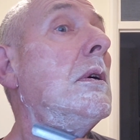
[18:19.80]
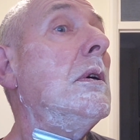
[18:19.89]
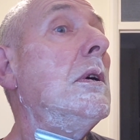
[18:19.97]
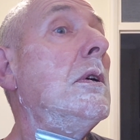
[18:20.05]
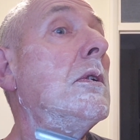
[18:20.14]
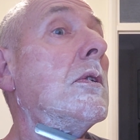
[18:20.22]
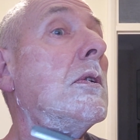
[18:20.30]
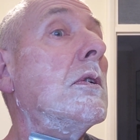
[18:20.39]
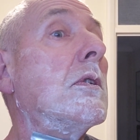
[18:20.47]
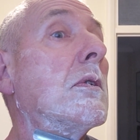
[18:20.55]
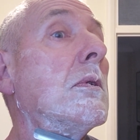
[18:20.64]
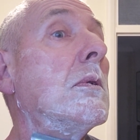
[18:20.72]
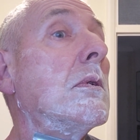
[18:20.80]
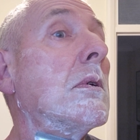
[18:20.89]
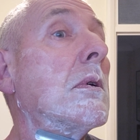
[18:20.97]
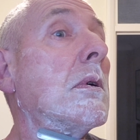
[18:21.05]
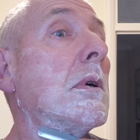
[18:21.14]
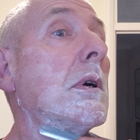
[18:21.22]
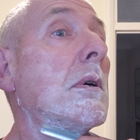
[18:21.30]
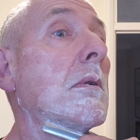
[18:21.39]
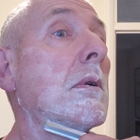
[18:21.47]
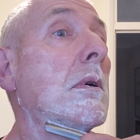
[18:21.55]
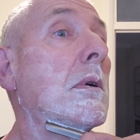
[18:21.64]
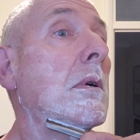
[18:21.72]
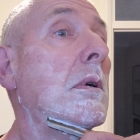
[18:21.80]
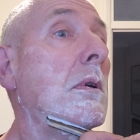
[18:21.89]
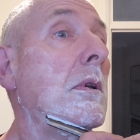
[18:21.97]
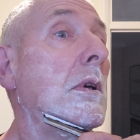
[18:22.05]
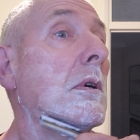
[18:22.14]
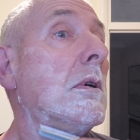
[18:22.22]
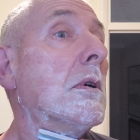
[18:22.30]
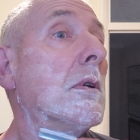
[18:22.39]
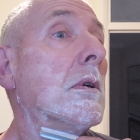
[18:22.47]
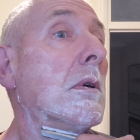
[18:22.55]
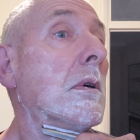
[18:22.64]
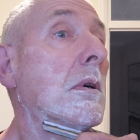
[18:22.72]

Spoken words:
is the Sword and Crown, the urn.